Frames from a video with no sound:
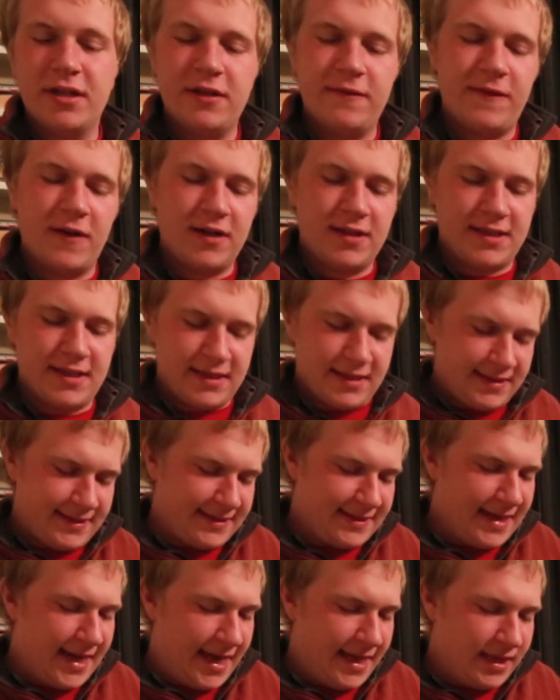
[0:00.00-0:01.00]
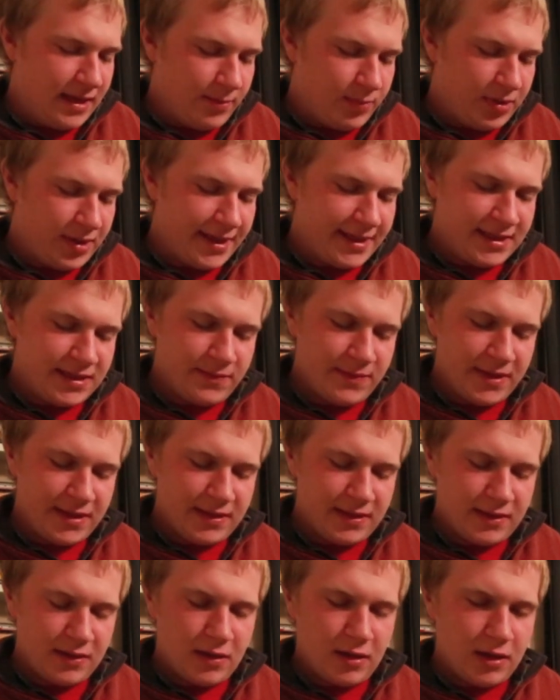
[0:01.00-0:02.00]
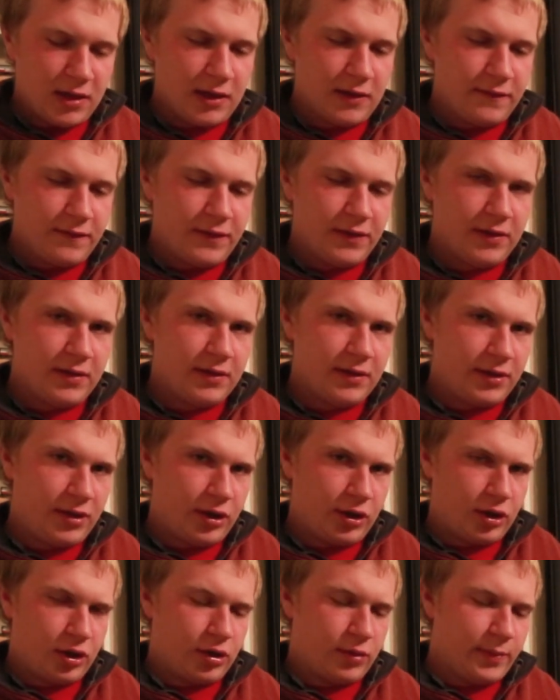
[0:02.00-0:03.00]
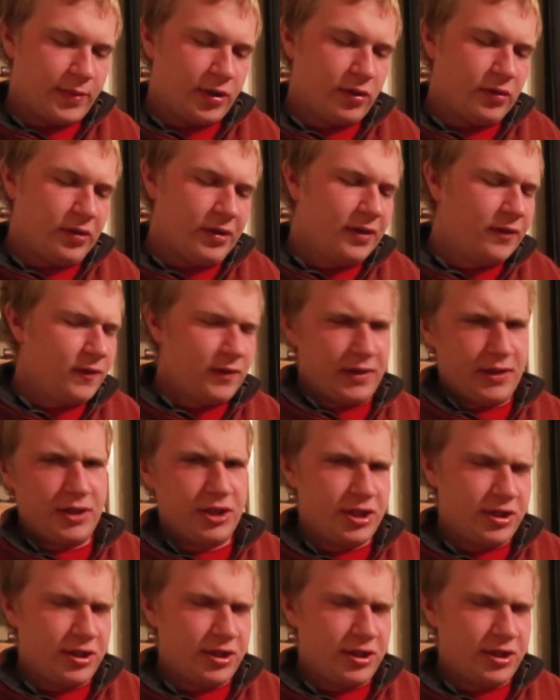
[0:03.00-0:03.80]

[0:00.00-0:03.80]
going to do first is decide the placement of your building, well, the